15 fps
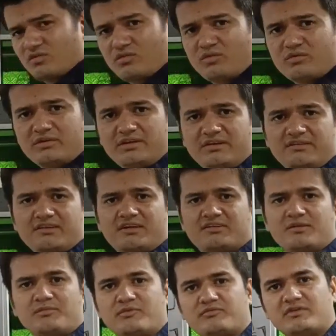So these are
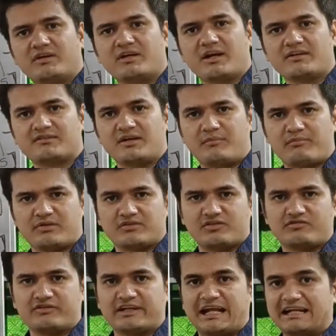some of the examples
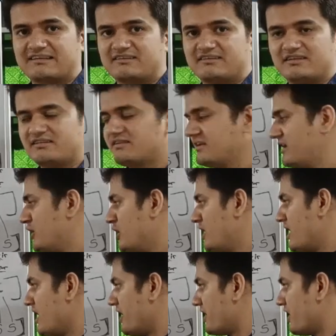of taxes.
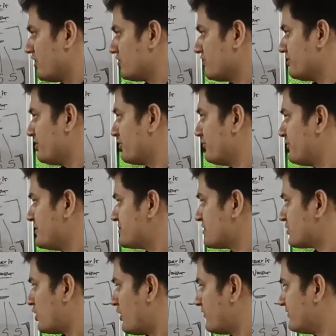And another
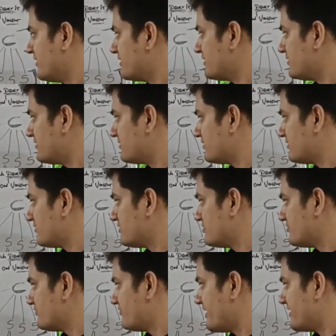feature of the
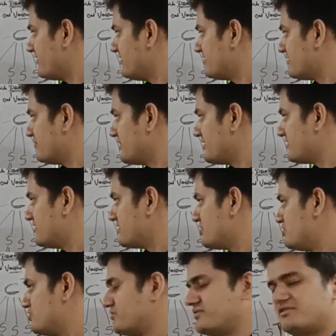federalism is the
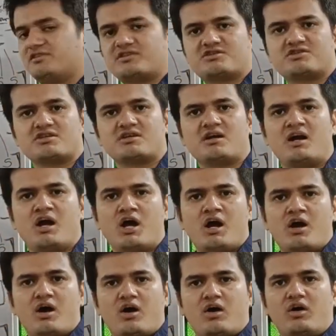jurisdiction
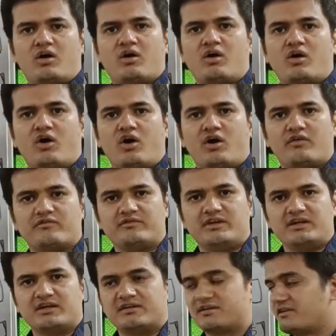of
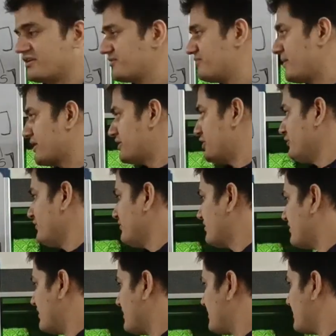the respective
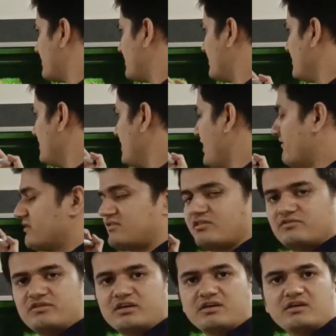levels
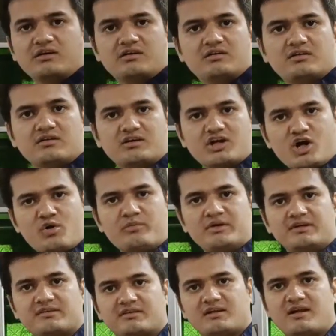of the
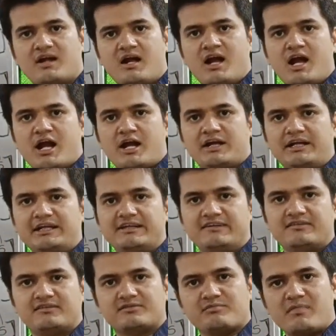governments. It
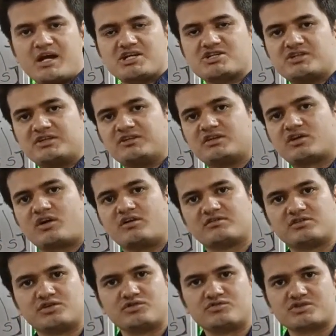is mentioned in the
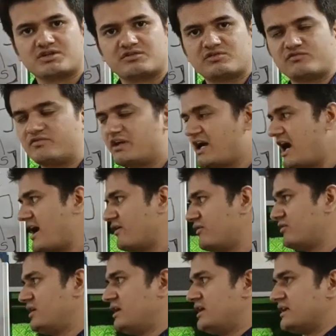constitution. So we
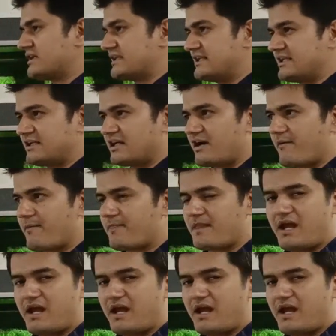have the